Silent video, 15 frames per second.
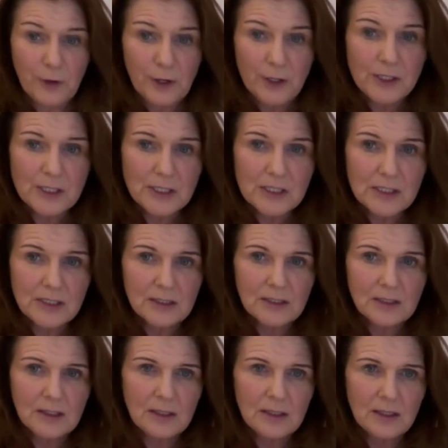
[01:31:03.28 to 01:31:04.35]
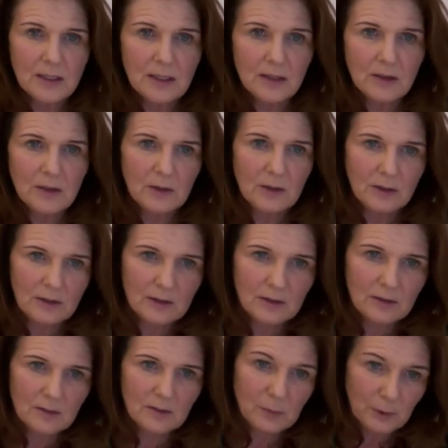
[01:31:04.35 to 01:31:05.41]
first
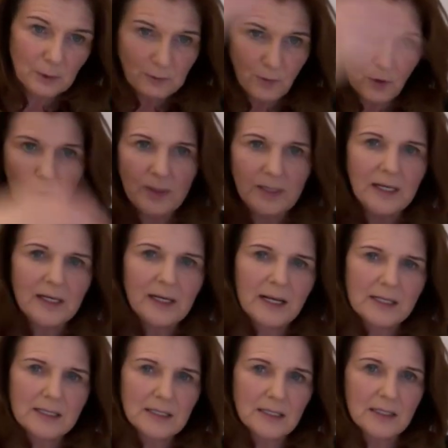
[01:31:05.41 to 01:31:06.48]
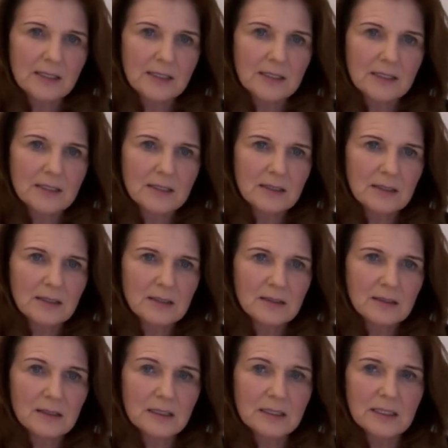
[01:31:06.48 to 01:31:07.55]
before we get access
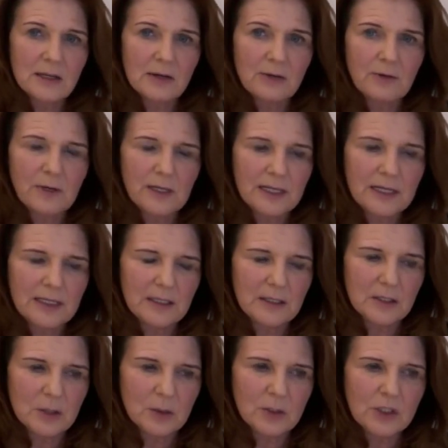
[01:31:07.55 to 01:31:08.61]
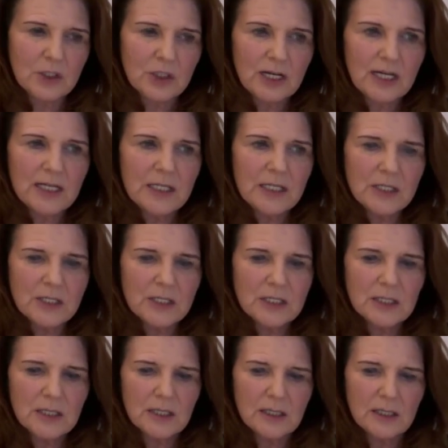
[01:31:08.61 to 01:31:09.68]
to the self-relating. So it changes
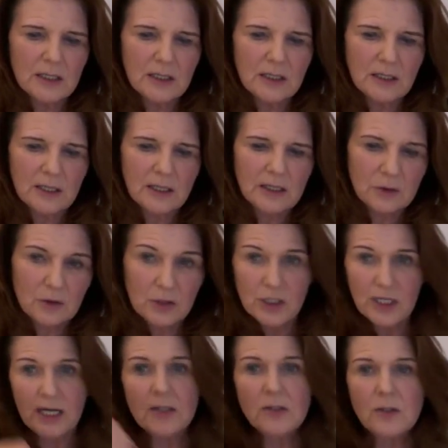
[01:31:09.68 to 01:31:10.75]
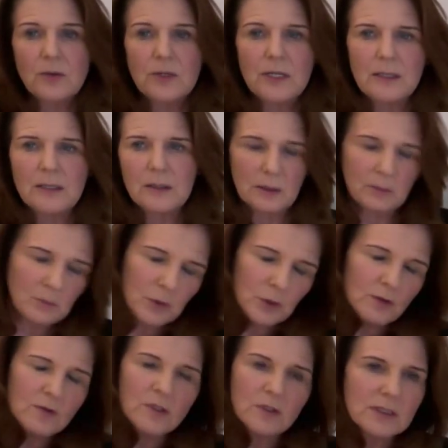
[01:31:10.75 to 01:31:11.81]
the trajectory. The
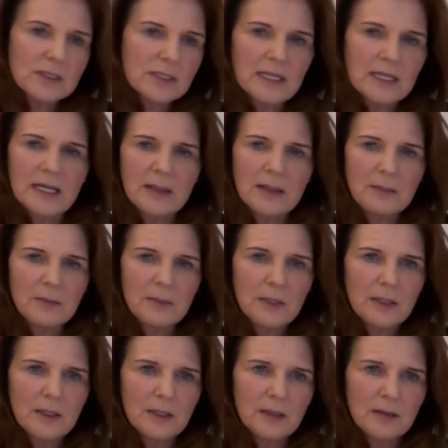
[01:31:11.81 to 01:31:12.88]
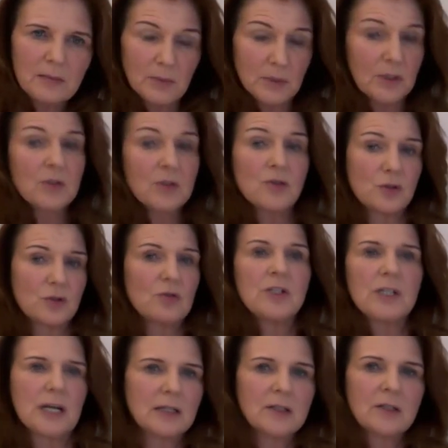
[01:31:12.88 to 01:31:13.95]
moves are the same, but the
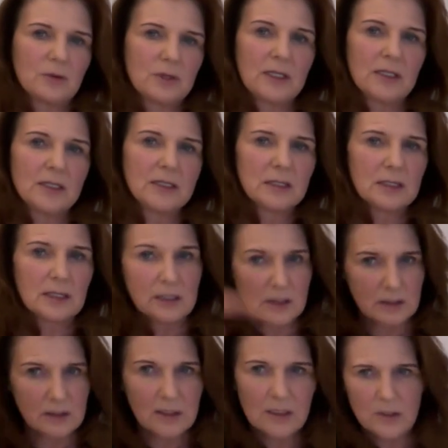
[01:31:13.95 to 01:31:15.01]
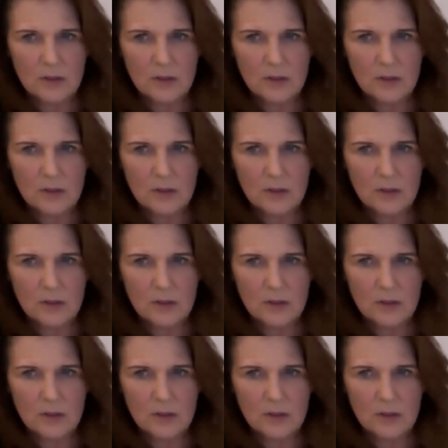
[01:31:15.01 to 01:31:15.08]
trajectory is